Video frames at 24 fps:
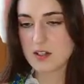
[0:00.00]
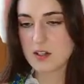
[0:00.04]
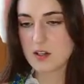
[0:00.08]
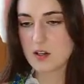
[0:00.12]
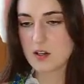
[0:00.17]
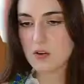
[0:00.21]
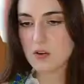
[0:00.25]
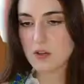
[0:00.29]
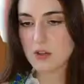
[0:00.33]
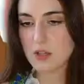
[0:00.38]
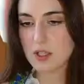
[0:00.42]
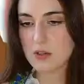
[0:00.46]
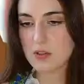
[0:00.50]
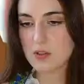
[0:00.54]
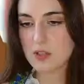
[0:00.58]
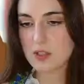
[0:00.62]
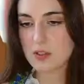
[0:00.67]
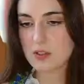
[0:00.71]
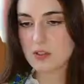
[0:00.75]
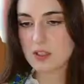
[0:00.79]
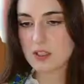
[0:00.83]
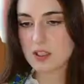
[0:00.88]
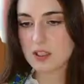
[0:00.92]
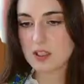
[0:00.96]
Oh, okay,
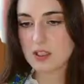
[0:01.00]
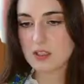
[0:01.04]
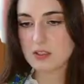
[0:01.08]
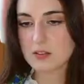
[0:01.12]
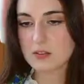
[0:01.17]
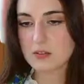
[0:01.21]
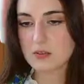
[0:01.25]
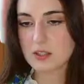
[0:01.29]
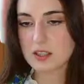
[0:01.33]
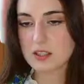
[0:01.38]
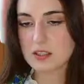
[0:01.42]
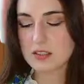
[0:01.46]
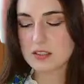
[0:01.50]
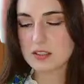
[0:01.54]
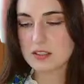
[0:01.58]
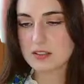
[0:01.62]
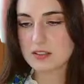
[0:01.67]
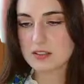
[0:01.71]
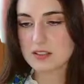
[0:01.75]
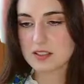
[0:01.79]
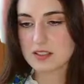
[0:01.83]
okay, okay. I had no idea.